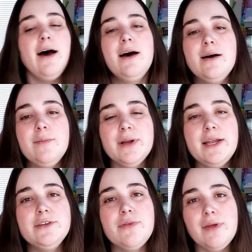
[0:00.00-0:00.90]
But
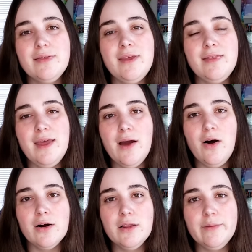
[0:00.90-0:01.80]
I do think that they
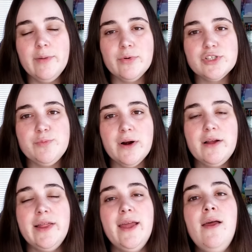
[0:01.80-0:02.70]
are a little bit more
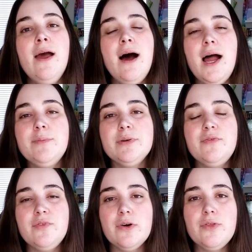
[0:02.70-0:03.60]
sparkly. I
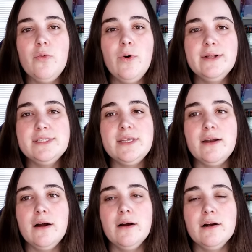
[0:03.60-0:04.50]
prefer the ones that
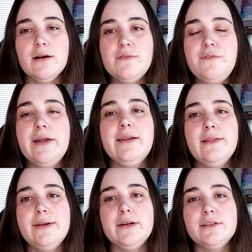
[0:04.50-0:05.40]
are fun
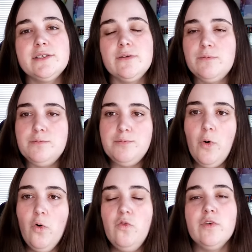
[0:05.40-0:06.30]
glitters
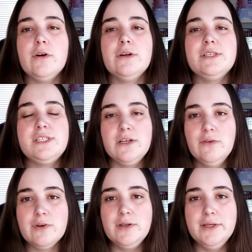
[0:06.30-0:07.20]
over
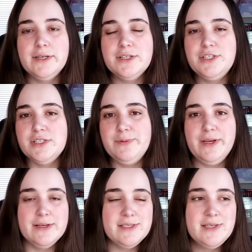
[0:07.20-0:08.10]
silver glitters, just
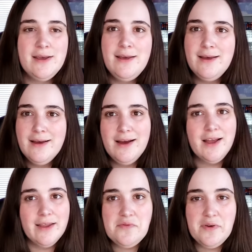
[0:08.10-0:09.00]
because I
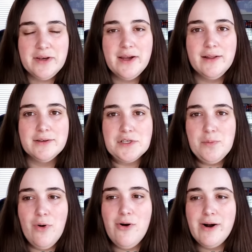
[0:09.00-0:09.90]
fun colors
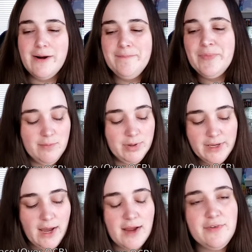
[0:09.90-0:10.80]
more. But
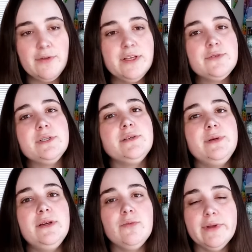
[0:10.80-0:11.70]
yeah, I found this one to
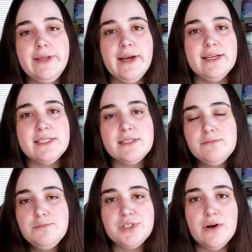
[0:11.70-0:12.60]
be really nice.
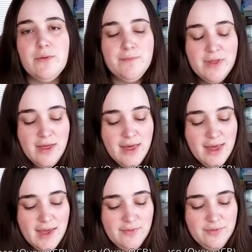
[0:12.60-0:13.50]
So
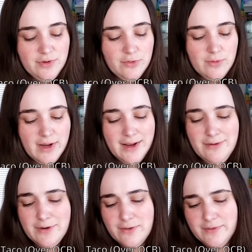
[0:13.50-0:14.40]
if you, I
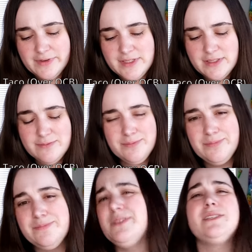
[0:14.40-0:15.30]
don't know if it's
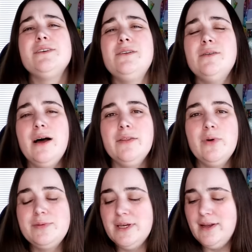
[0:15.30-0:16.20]
still on the
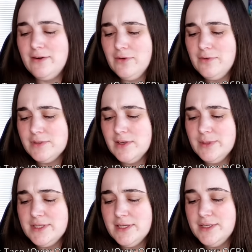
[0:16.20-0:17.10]
website, I don't know if it was
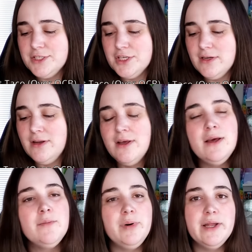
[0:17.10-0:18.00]
limited edition,
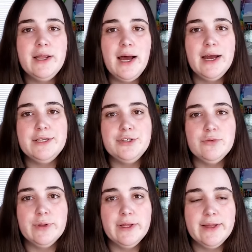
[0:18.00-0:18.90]
but I do
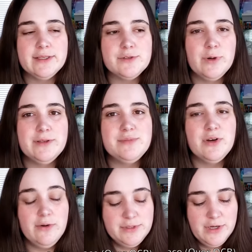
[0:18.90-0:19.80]
really like this one.
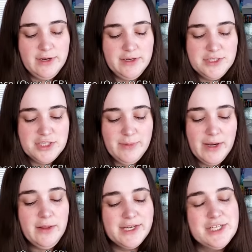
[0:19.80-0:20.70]
So it was a good addition to my
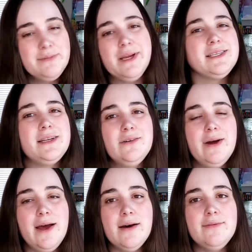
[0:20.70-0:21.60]
collection, because I don't
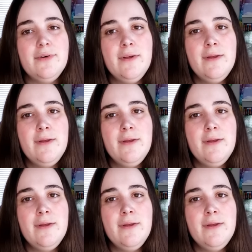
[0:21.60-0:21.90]
have